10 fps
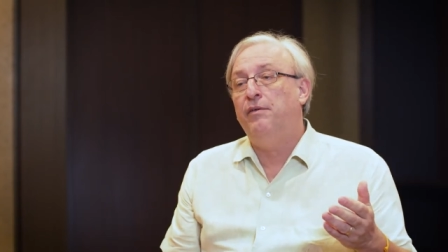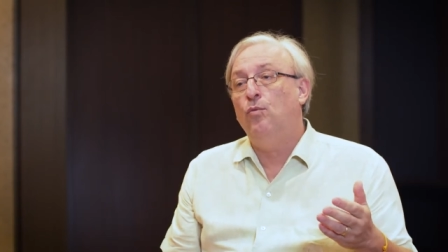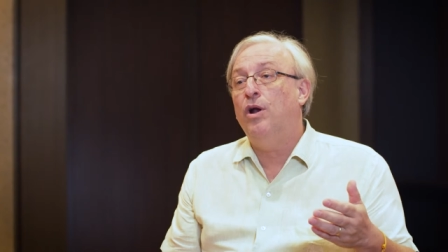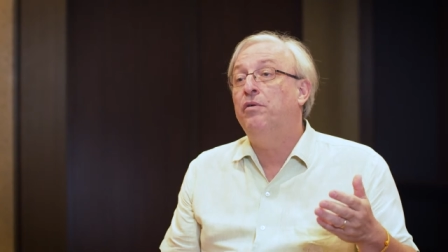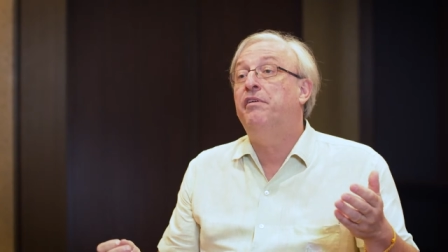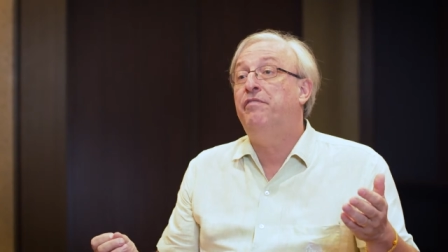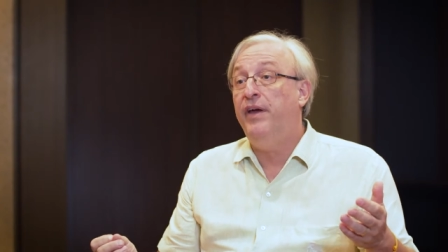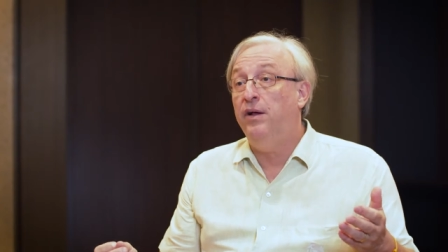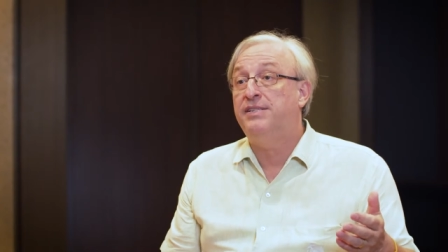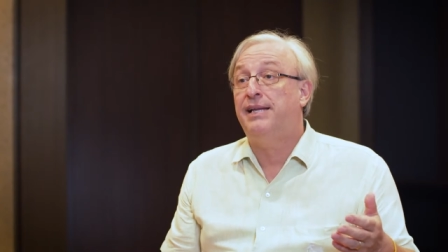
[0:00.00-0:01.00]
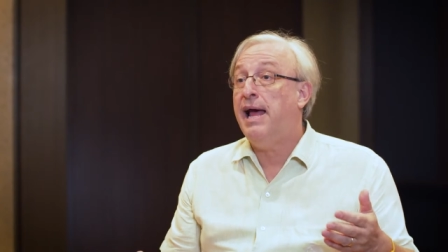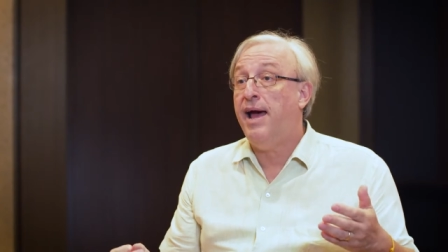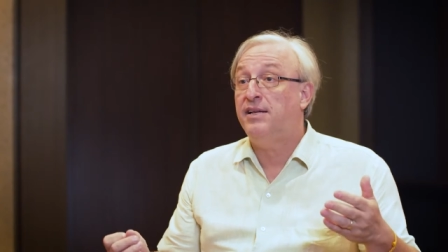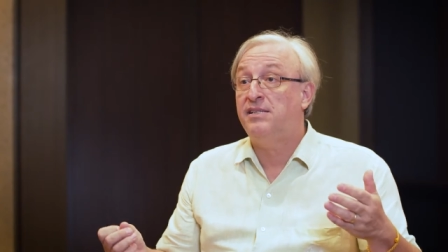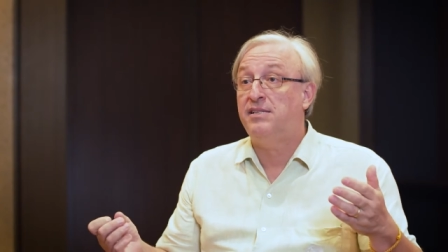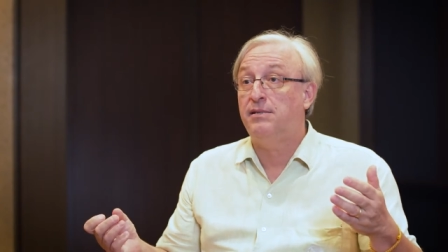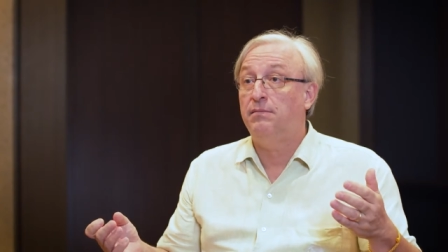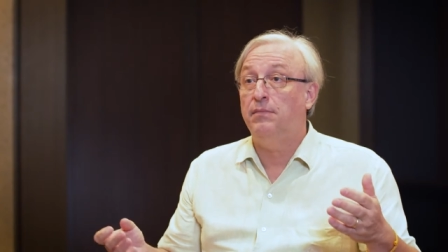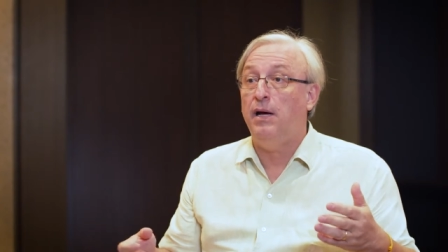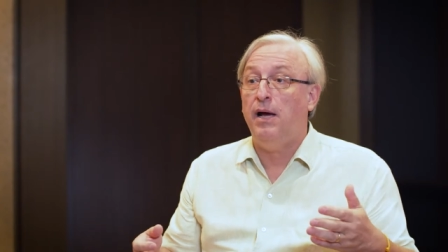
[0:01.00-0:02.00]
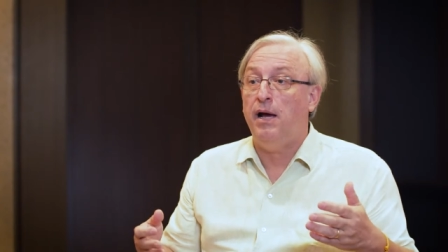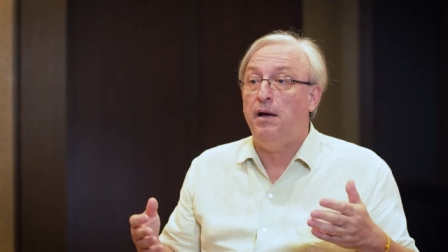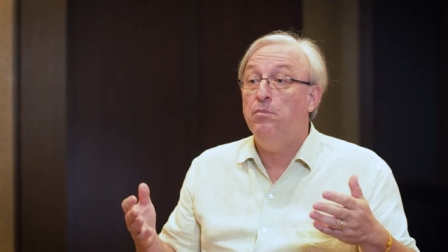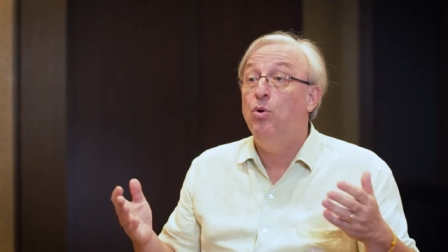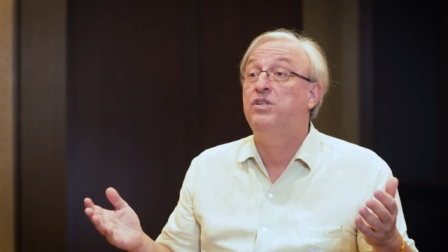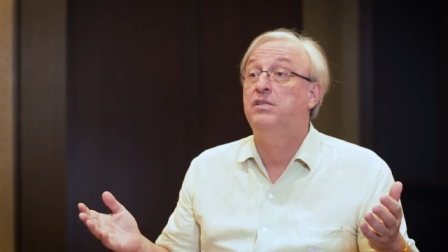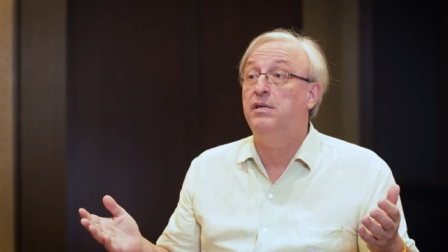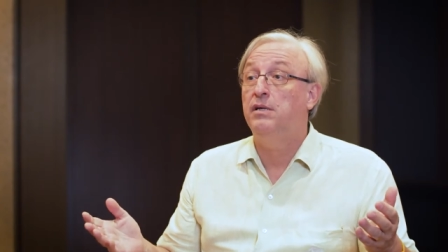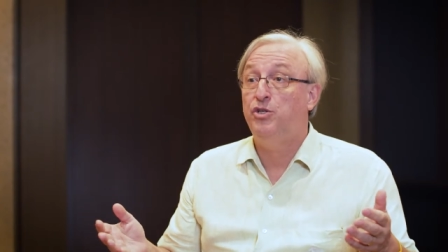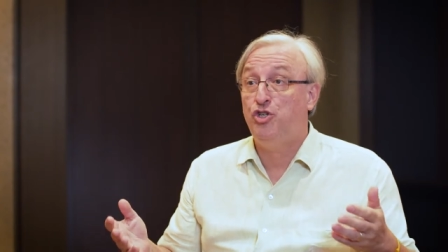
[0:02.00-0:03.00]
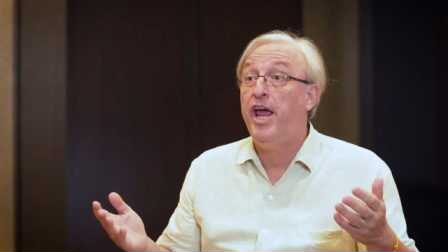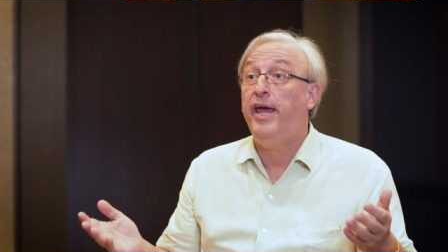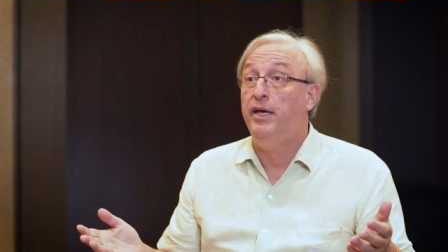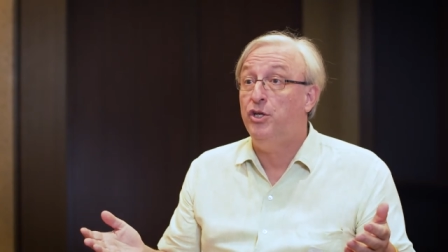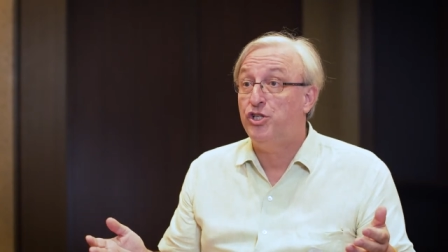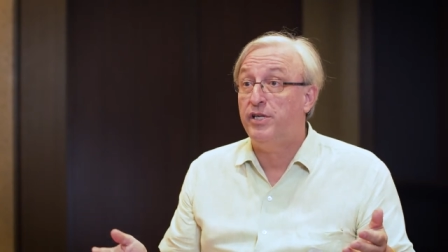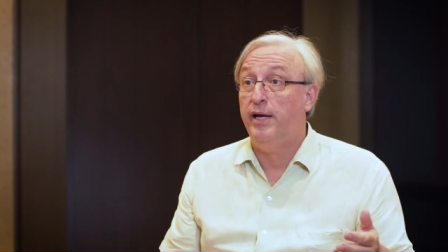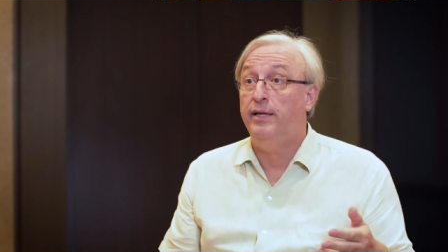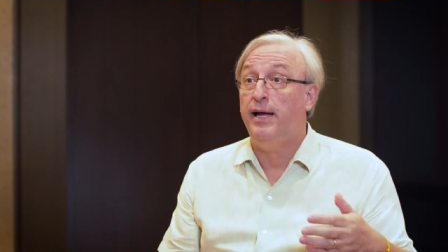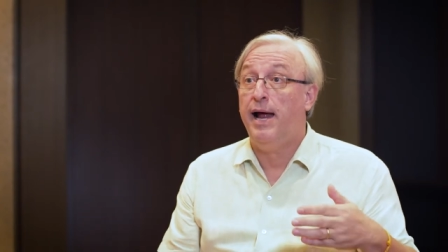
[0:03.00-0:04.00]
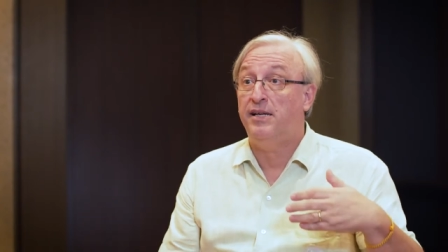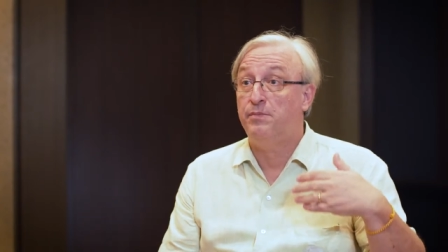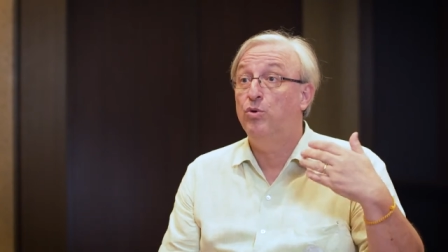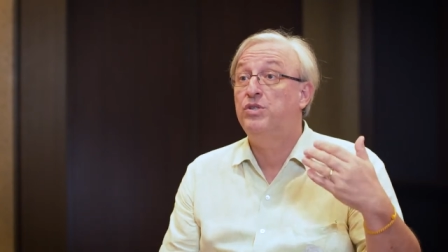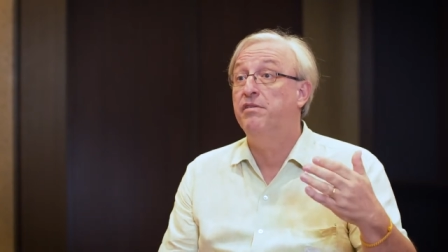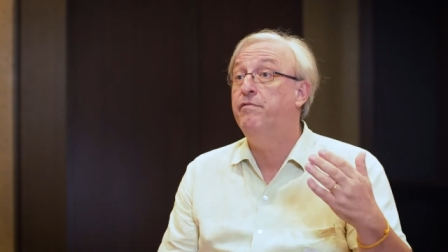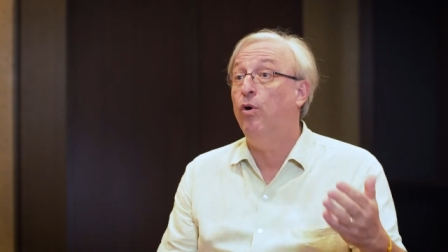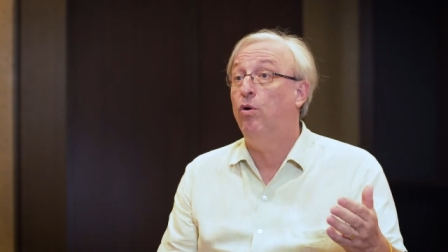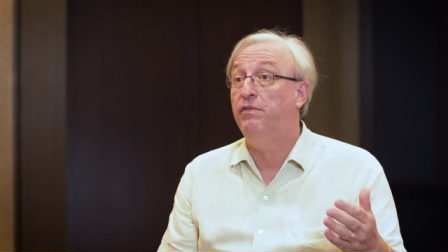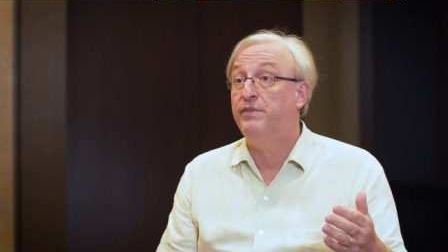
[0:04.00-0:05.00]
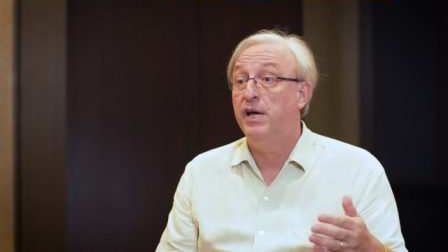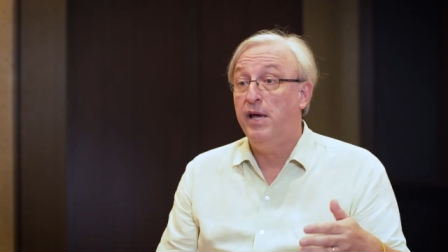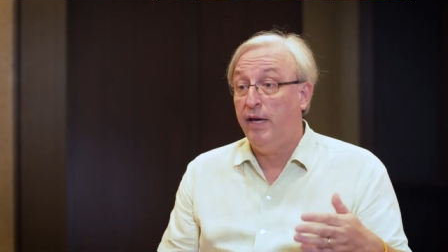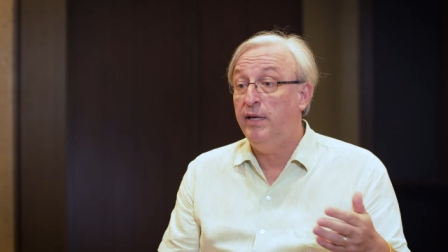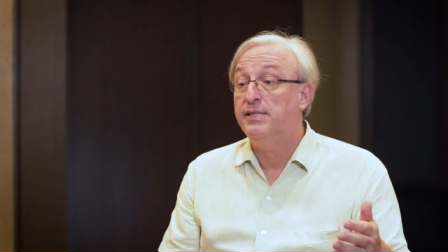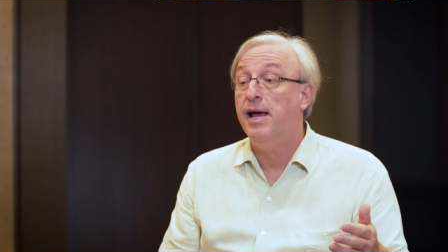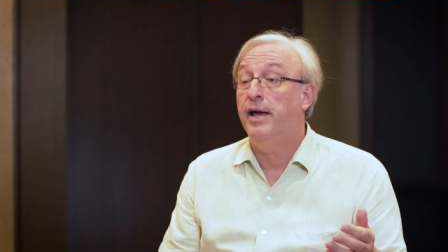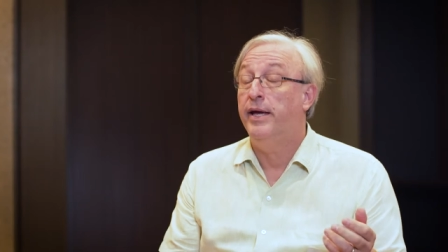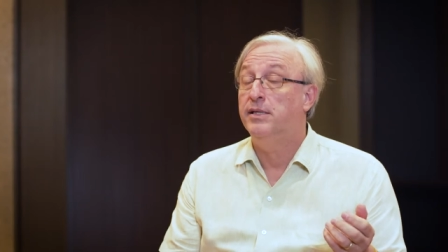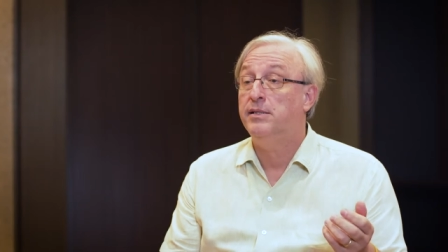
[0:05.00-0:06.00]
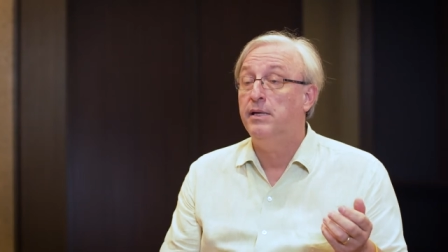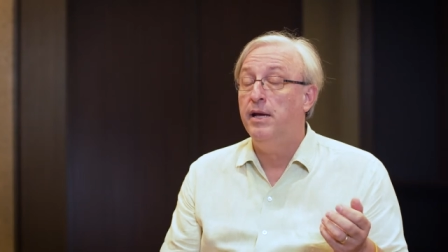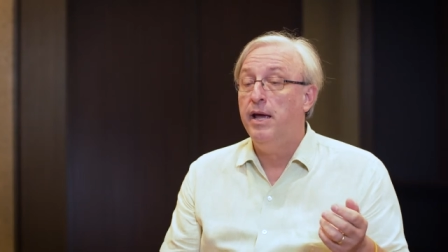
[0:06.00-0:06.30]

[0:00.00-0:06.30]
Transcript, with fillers: one of the fields that has most changed and that has most evolved in science.